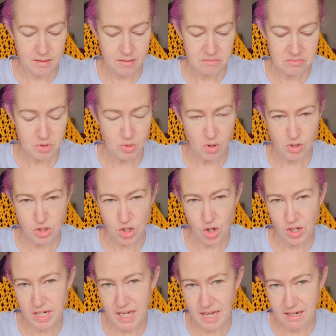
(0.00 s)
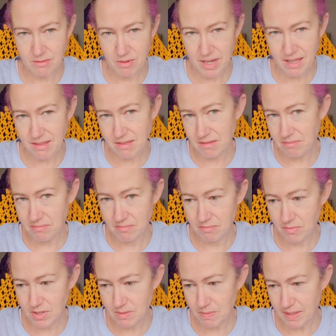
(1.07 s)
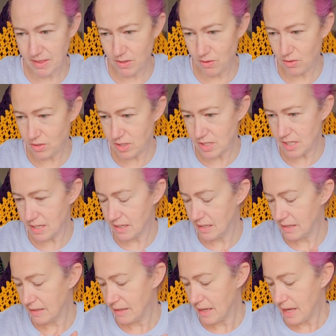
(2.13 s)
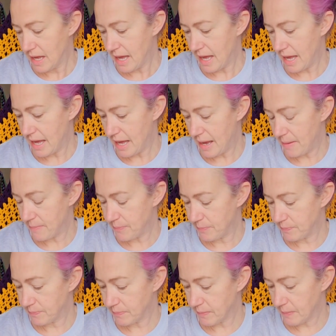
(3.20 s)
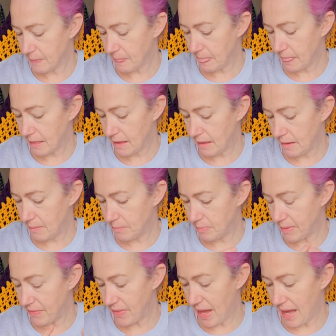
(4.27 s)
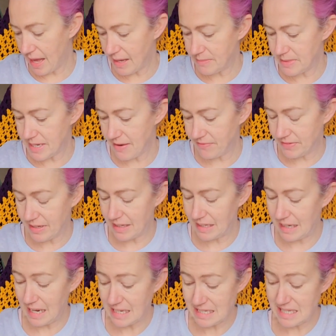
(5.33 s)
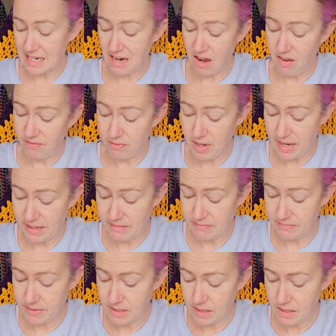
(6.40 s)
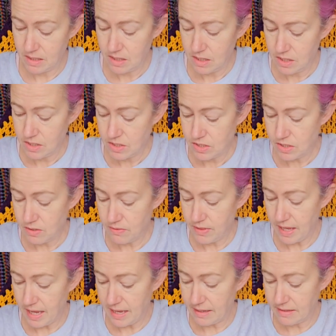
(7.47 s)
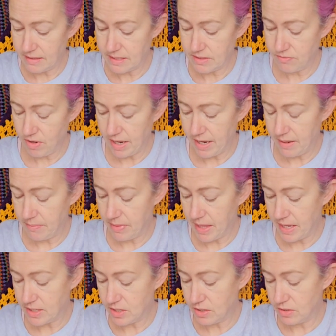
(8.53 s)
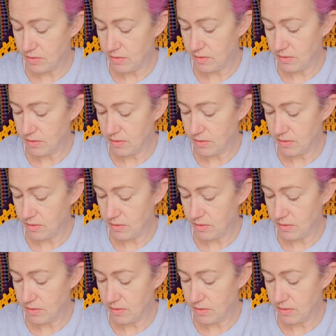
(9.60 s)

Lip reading: to all join in with, was my thought. But that I'm definitely less than halfway, so that is right up there too.